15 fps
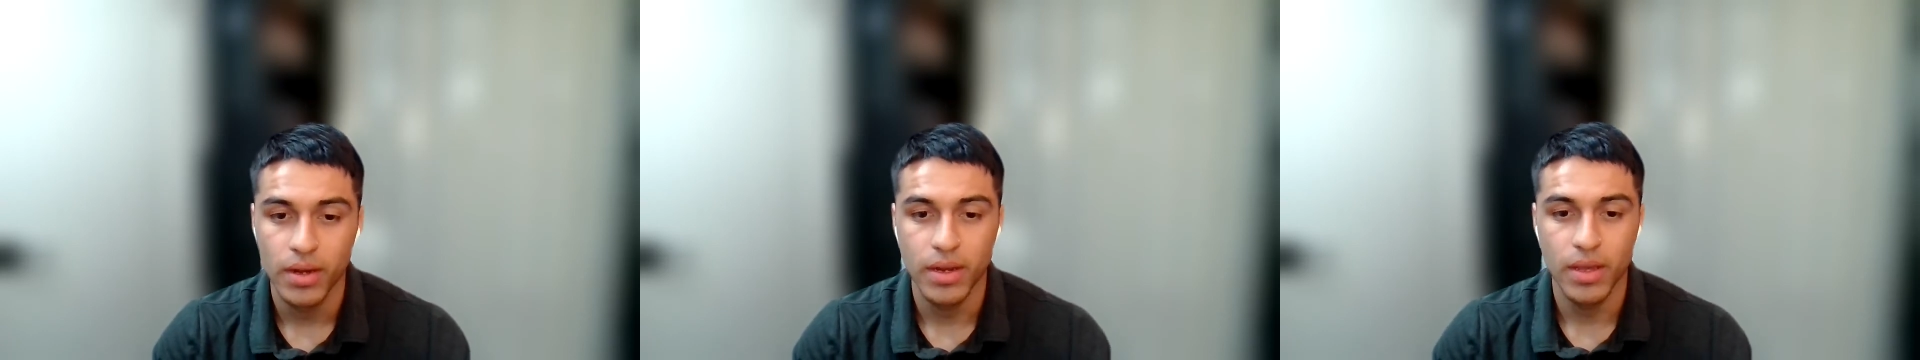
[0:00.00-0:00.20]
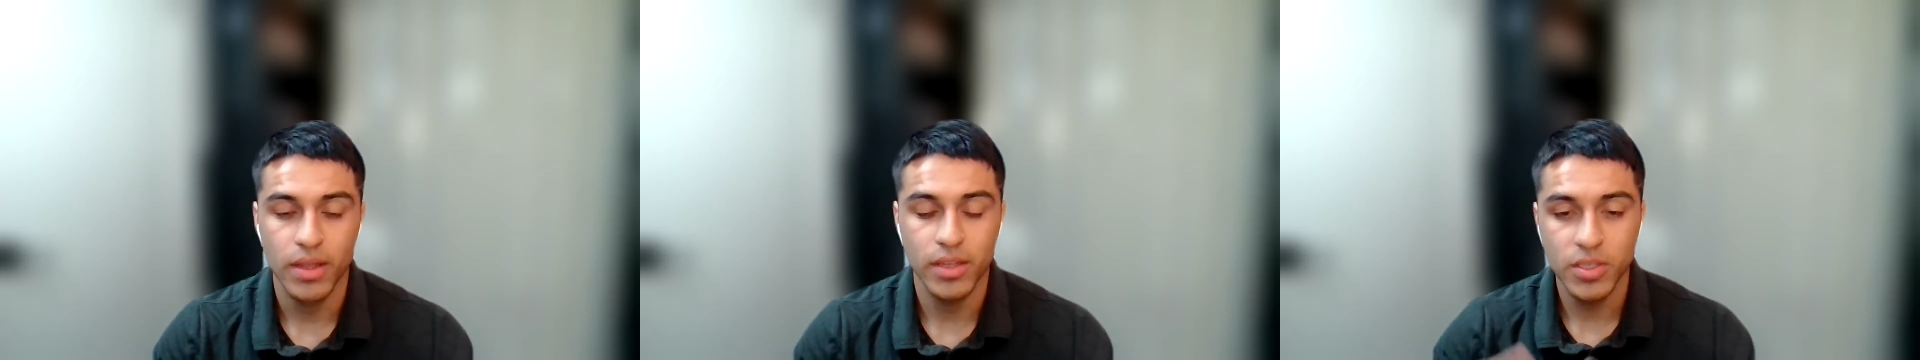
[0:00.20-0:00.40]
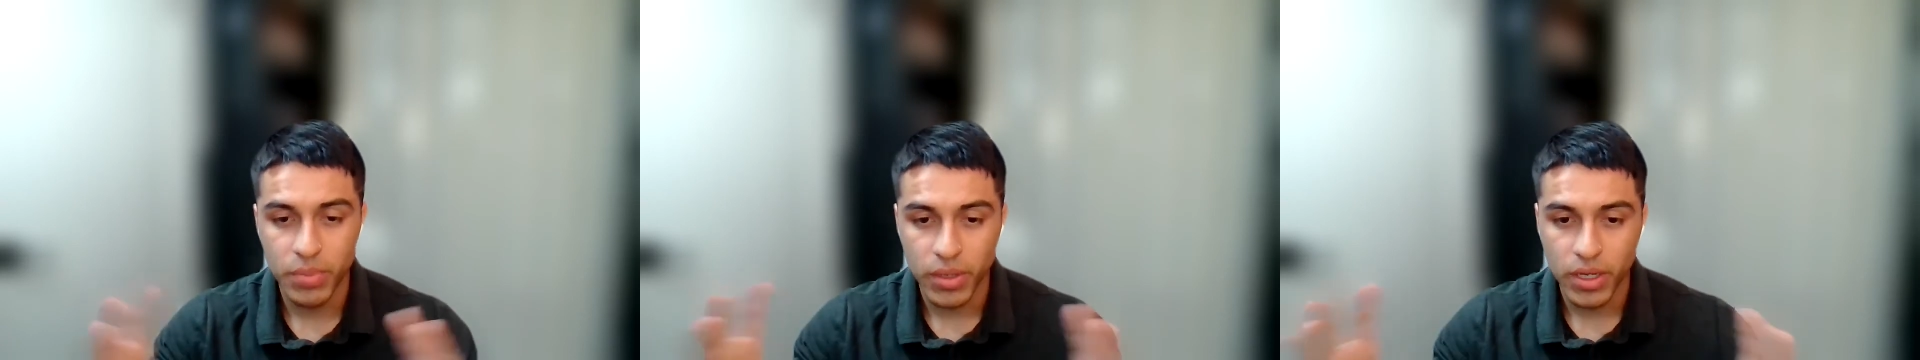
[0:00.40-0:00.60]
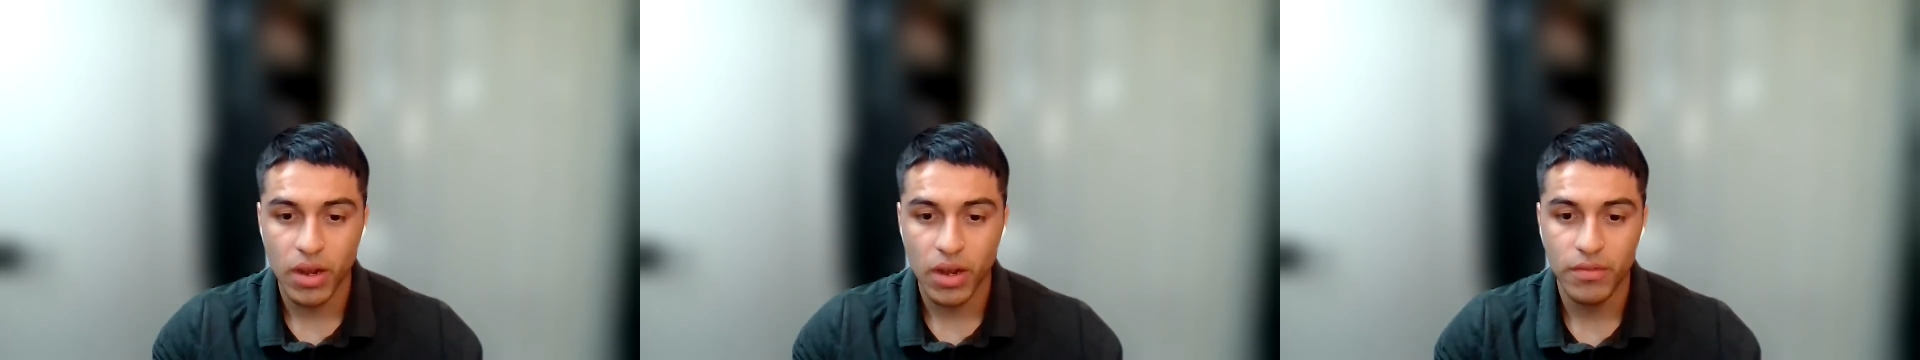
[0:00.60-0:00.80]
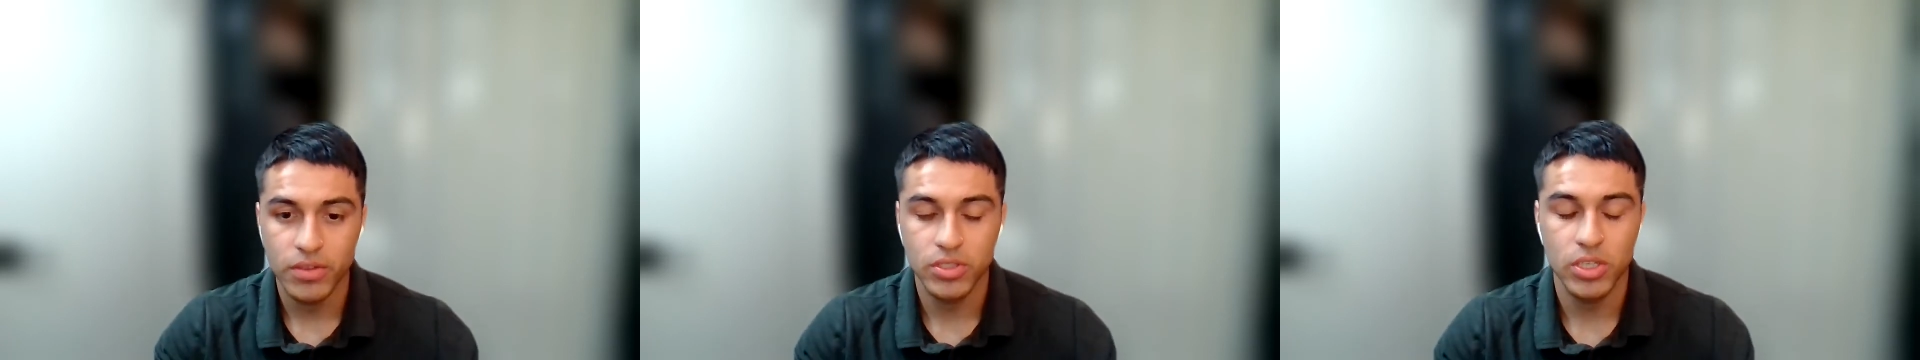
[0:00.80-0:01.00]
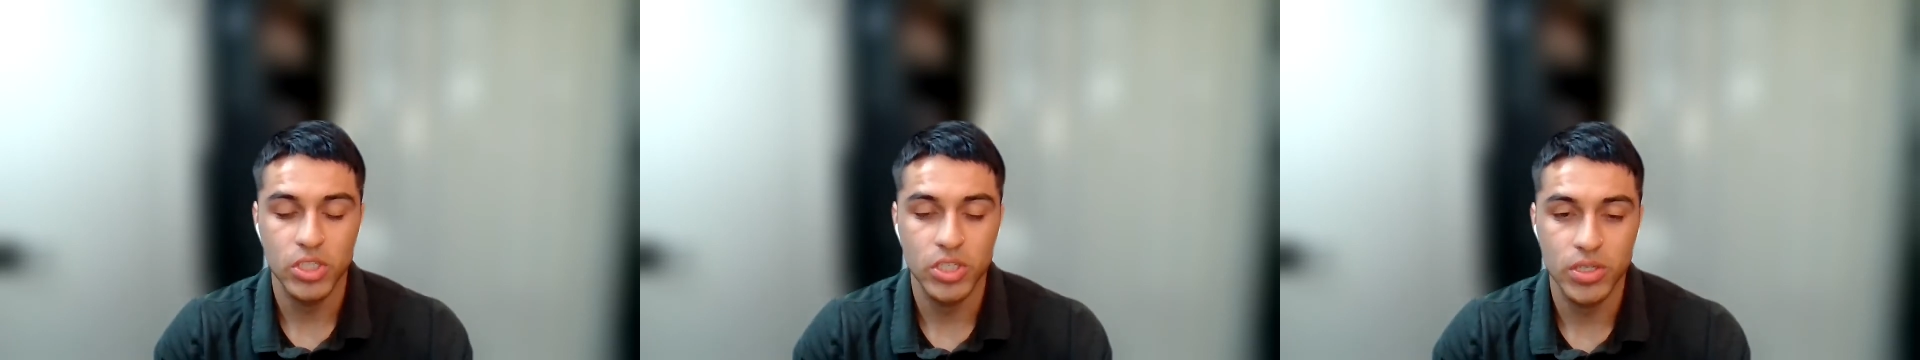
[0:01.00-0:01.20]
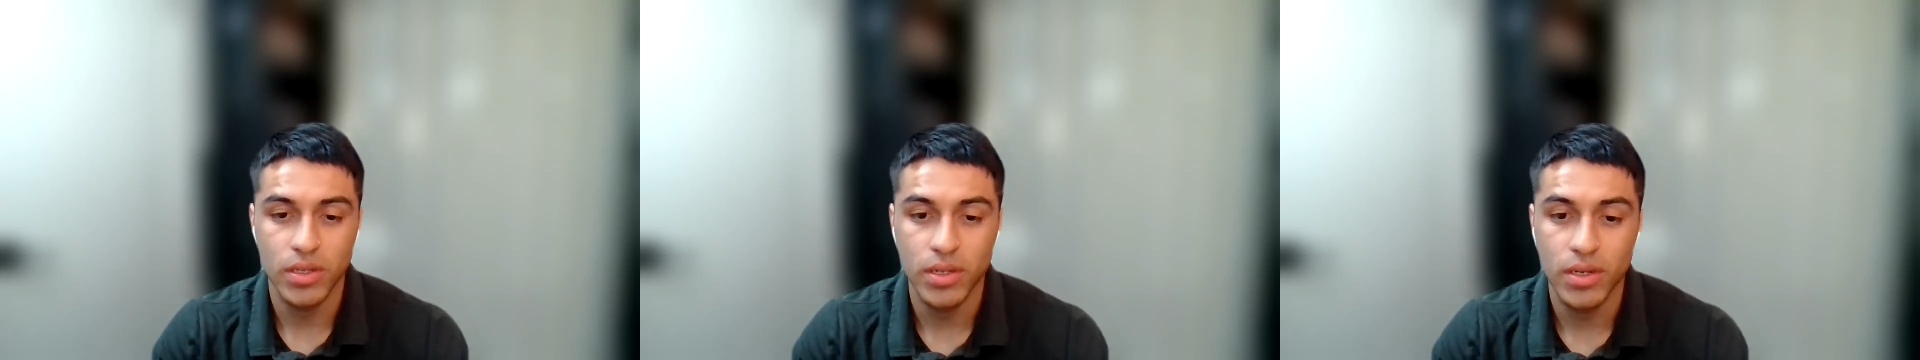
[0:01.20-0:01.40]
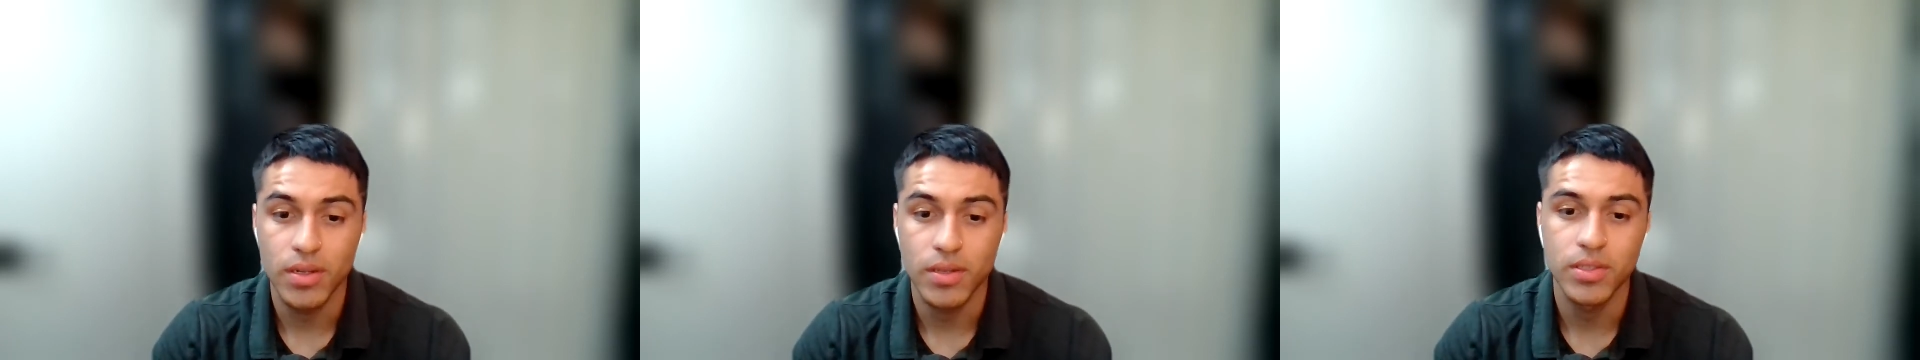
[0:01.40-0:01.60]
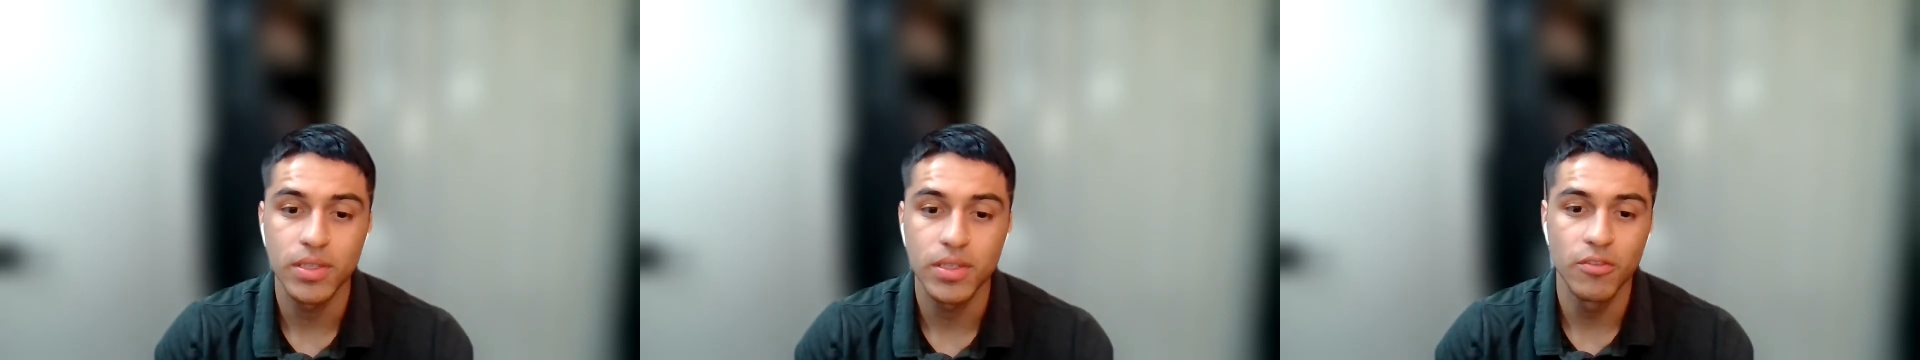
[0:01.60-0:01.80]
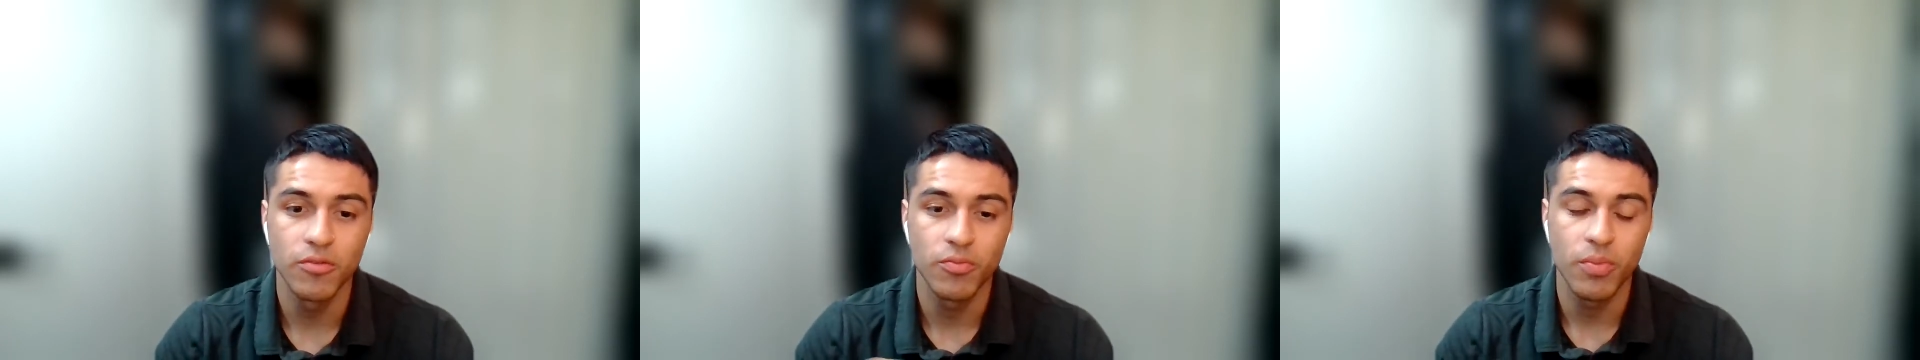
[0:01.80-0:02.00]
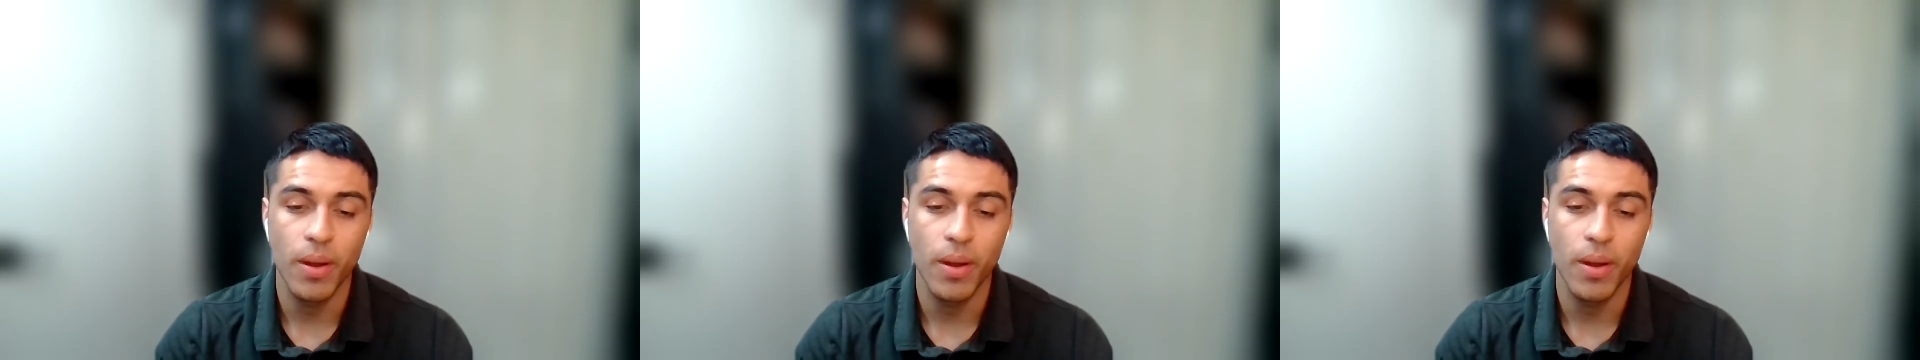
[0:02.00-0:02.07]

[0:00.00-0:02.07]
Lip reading: Now that's a big conversation in itself,